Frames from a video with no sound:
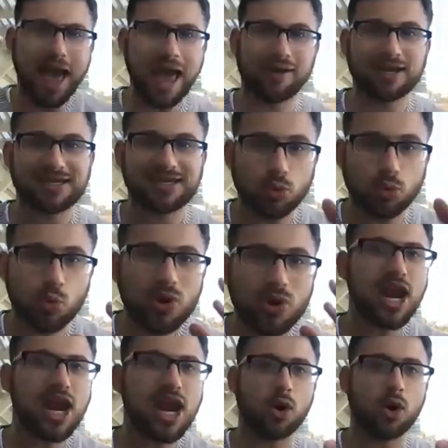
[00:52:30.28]
and let's say we
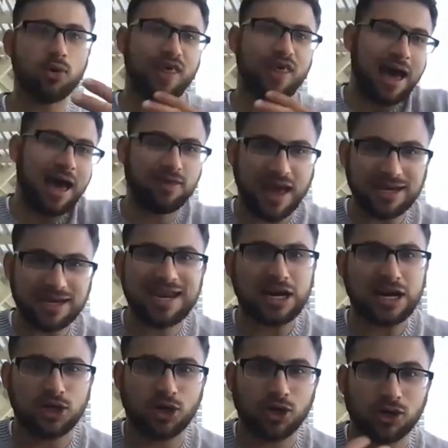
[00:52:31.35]
know that
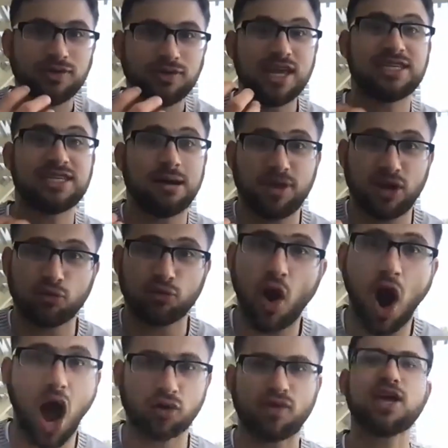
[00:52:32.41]
Daniel did something
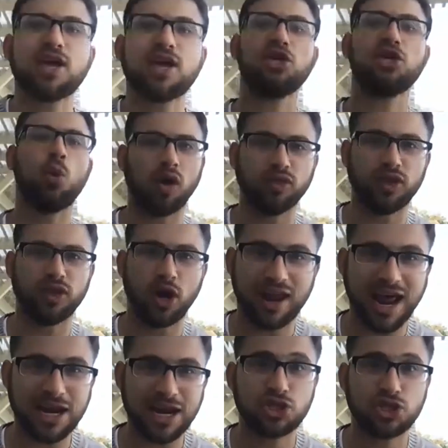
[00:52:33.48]
wrong, right? You all know that
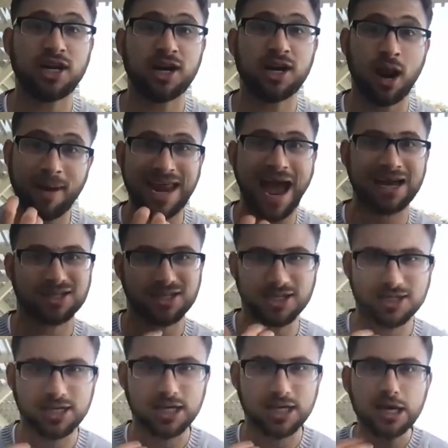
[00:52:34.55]
I cheated on my
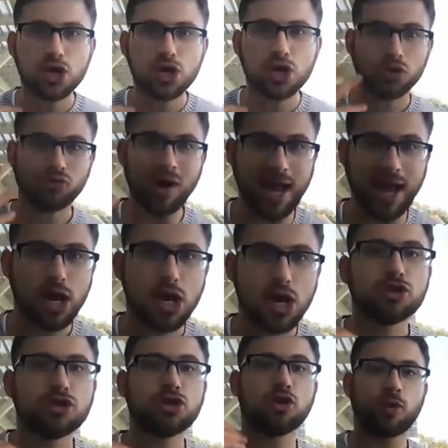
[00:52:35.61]
taxes, right?
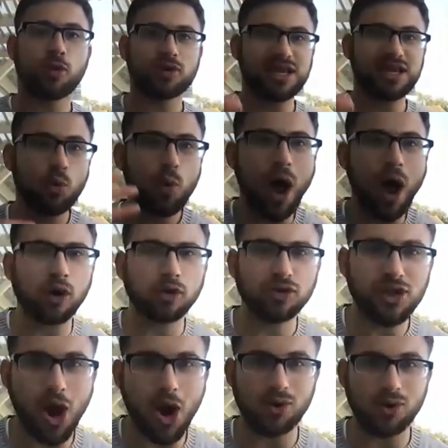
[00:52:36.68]
So there was a
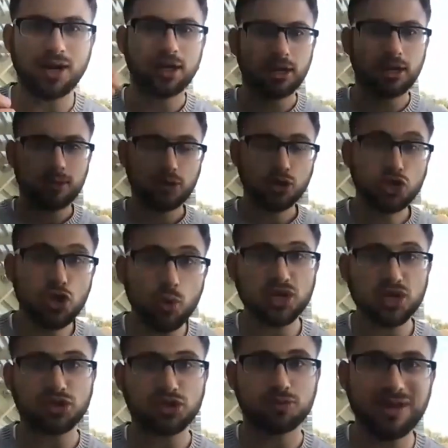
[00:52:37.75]
well-known
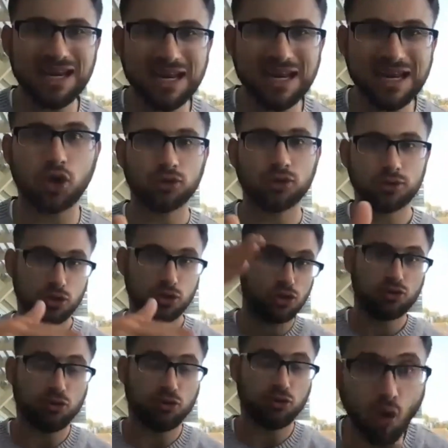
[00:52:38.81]
Jewish medieval
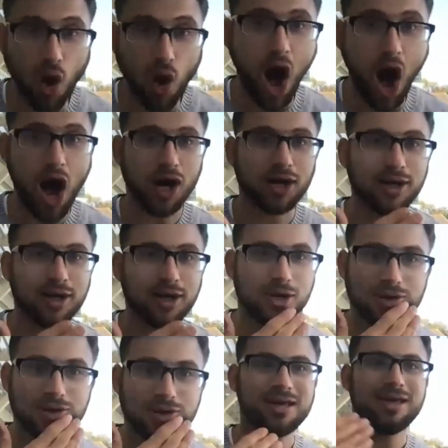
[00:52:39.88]
law
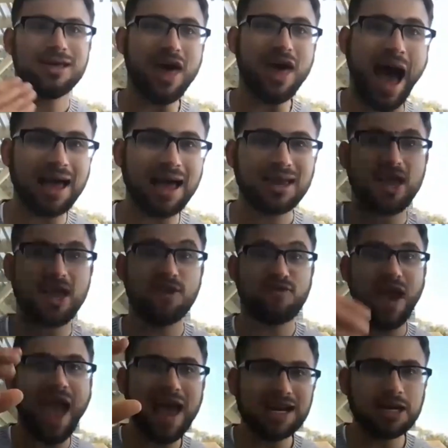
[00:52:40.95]
that if
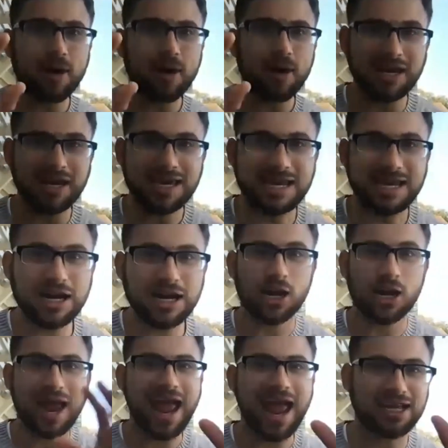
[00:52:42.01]
anybody here
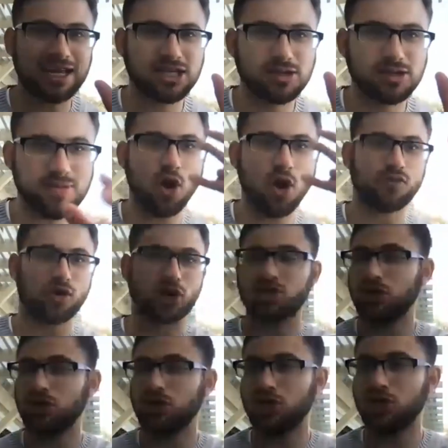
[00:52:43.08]
hands me over
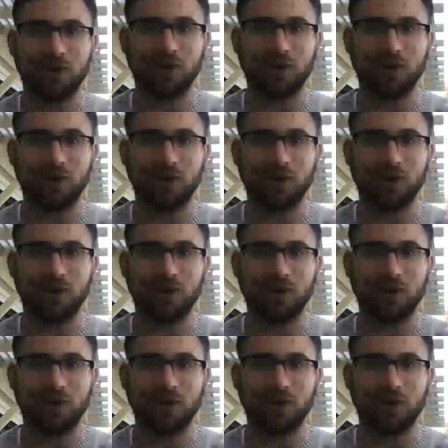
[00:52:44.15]
to, let's